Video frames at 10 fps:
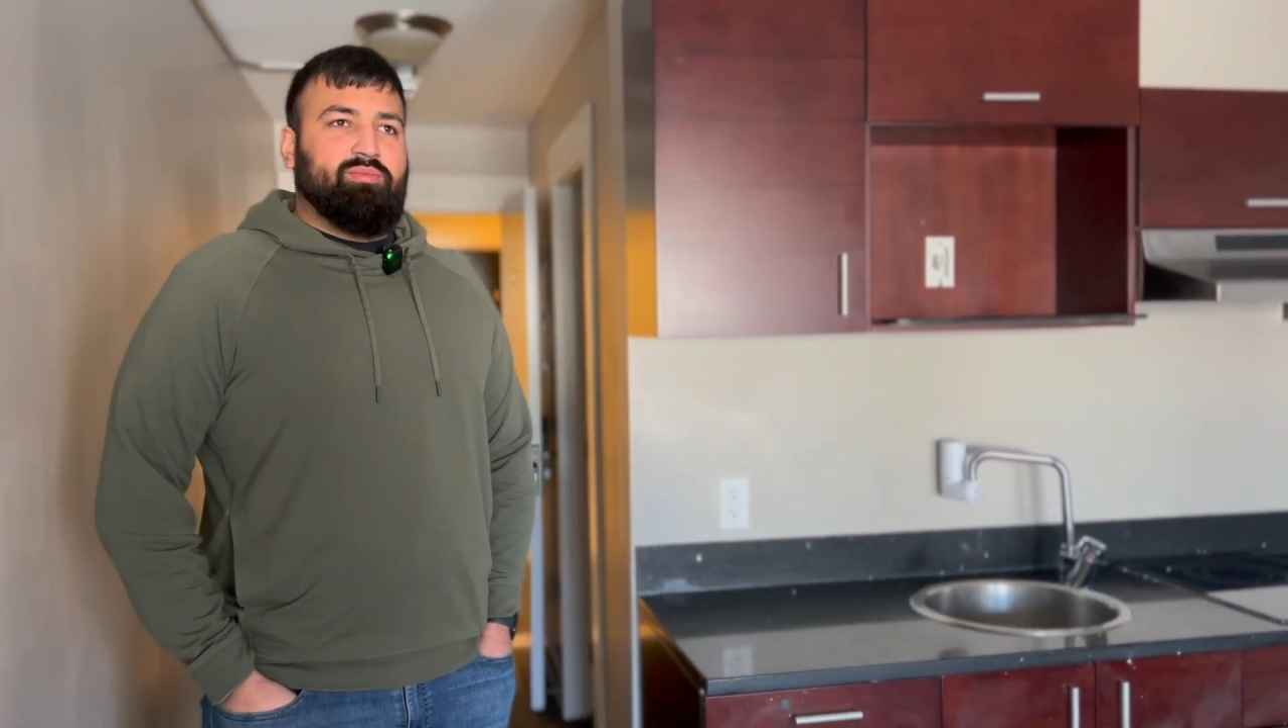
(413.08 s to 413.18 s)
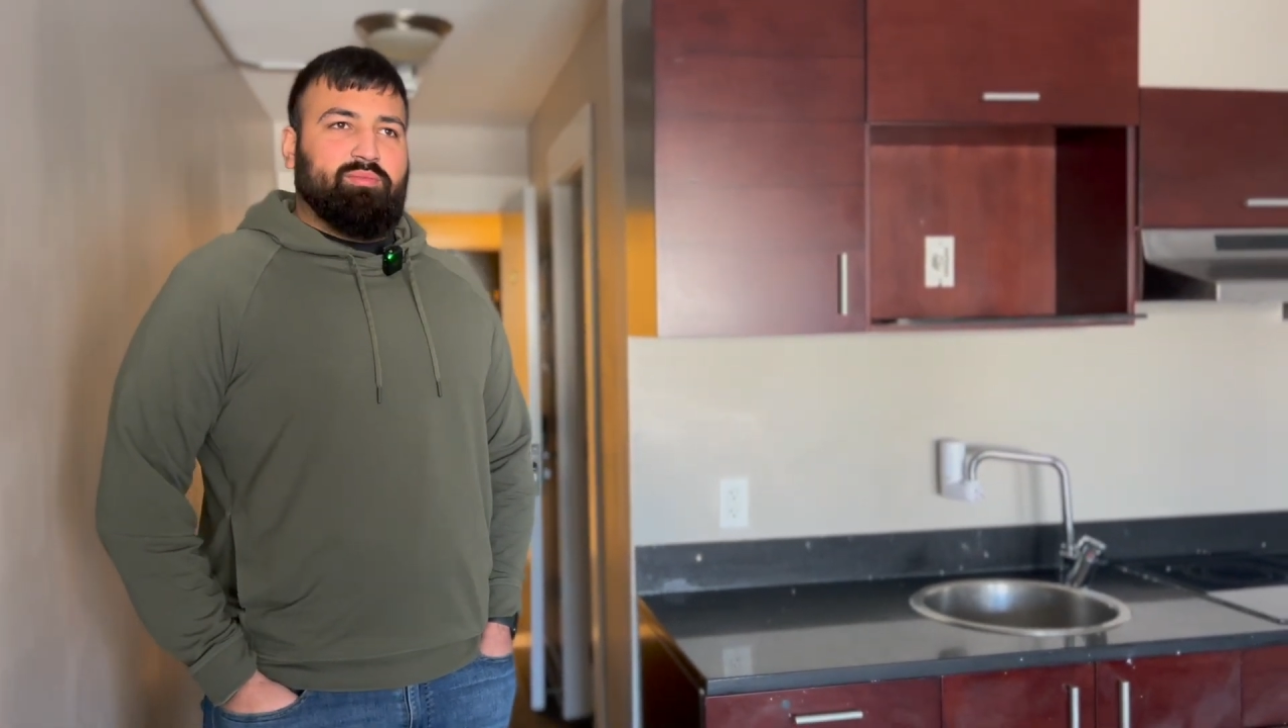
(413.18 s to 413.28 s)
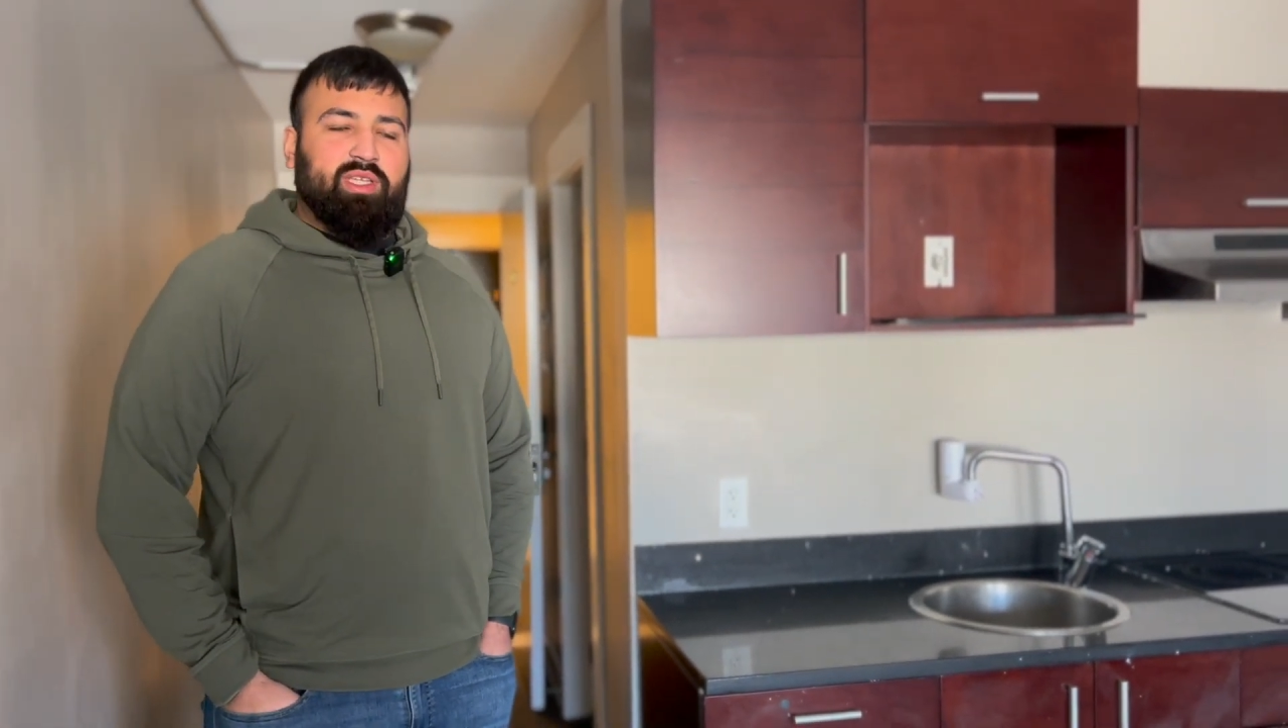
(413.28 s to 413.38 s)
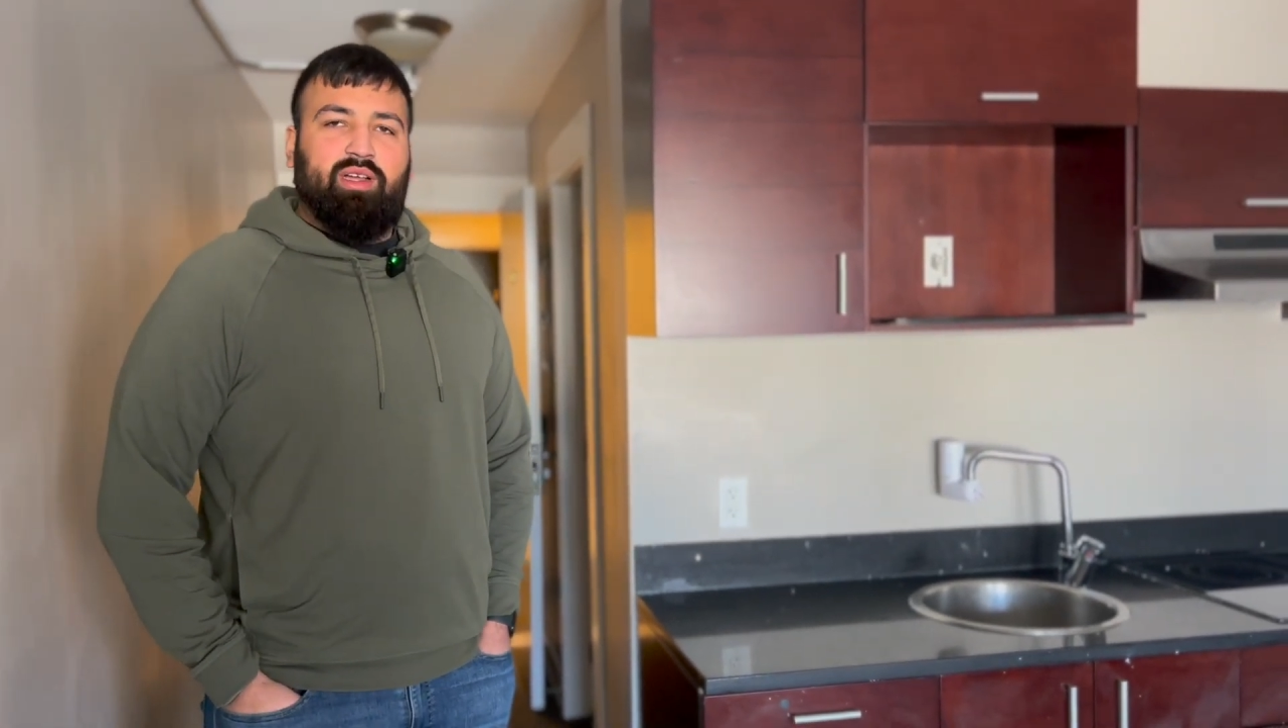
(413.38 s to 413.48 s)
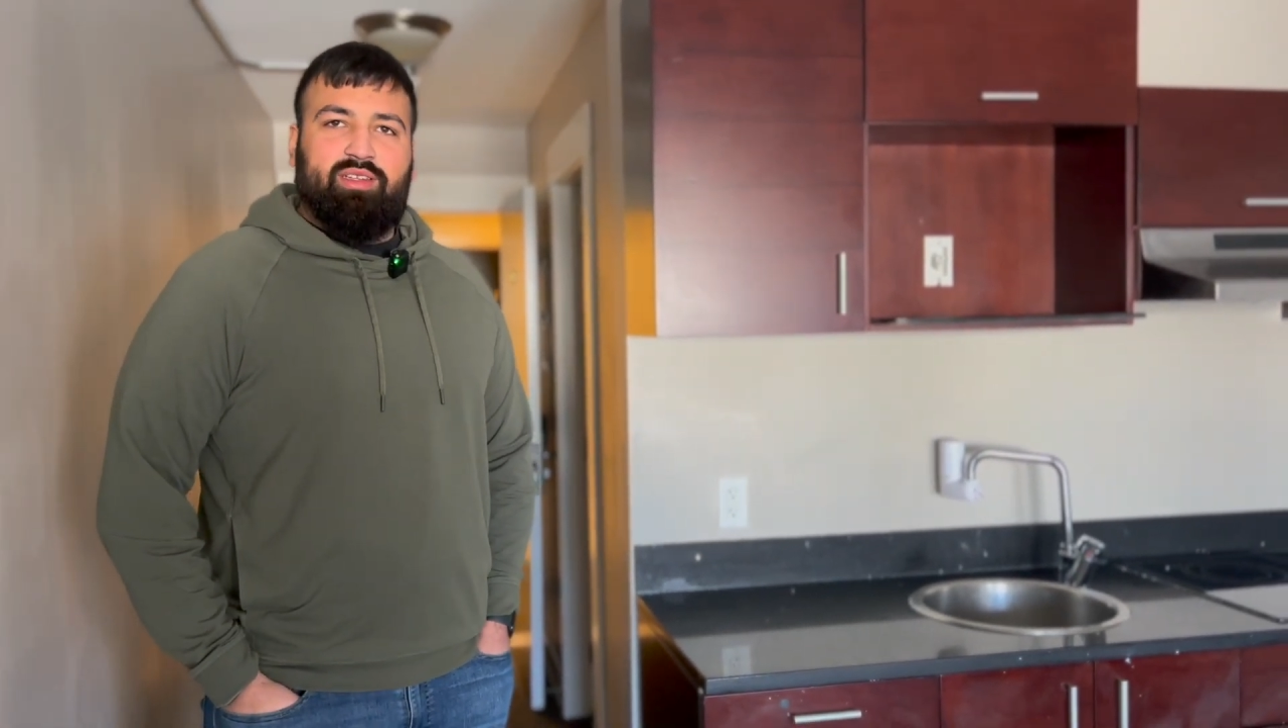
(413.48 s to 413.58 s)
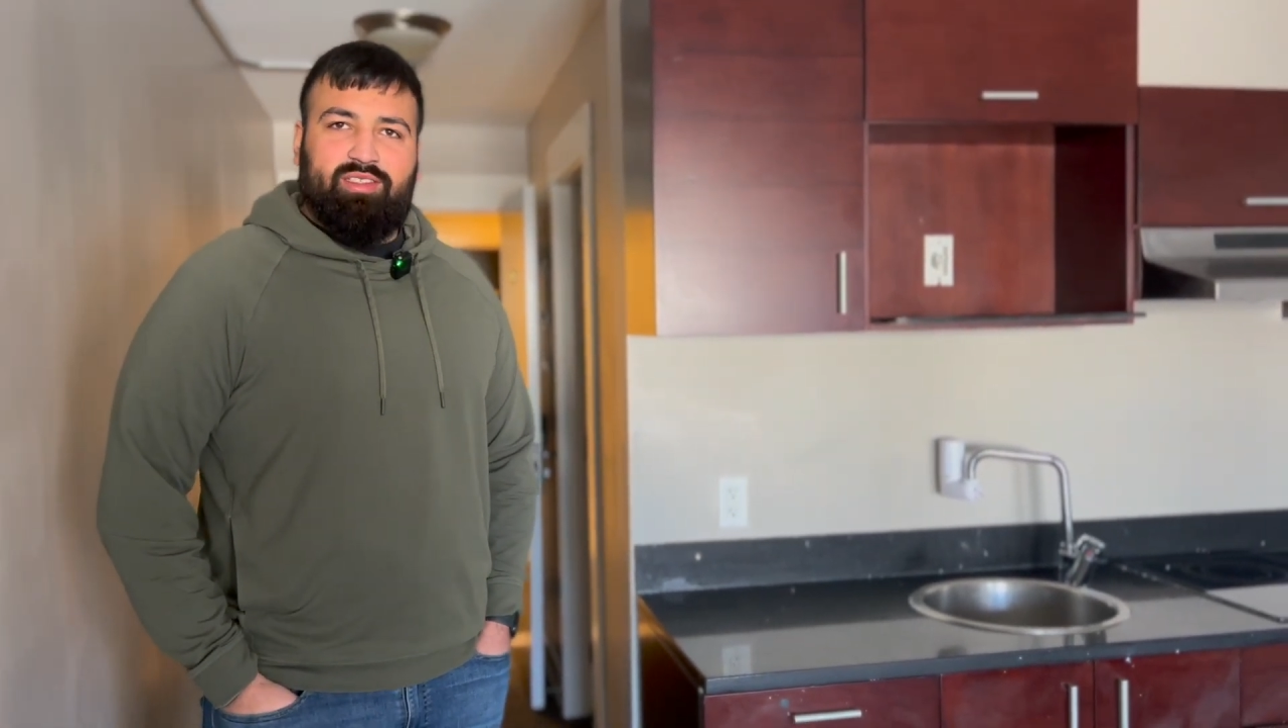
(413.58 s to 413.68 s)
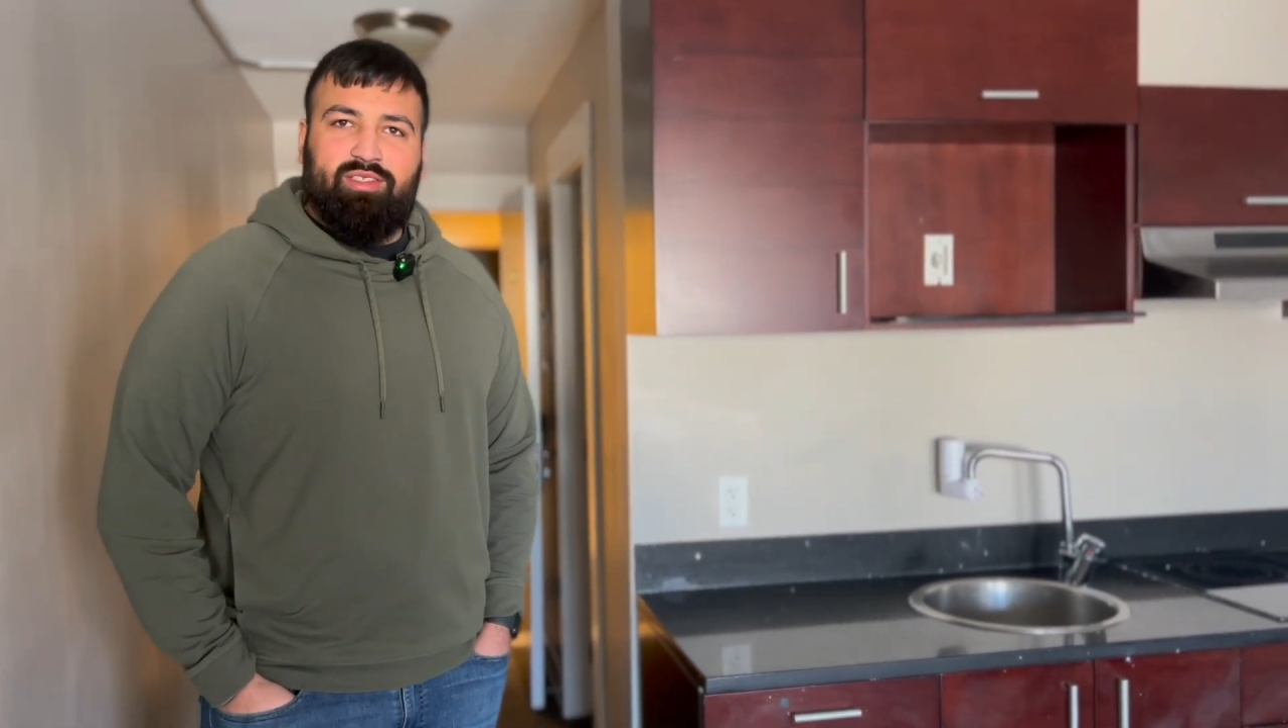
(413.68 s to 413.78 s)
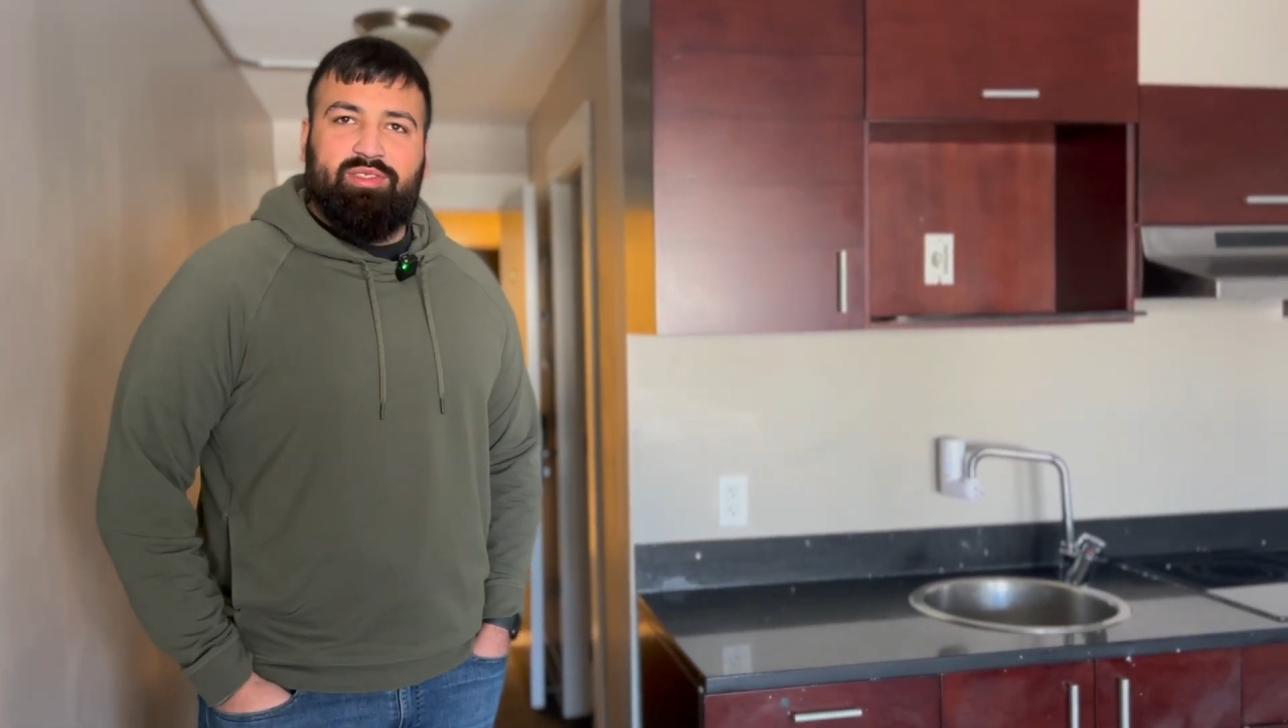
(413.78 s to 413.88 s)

begun to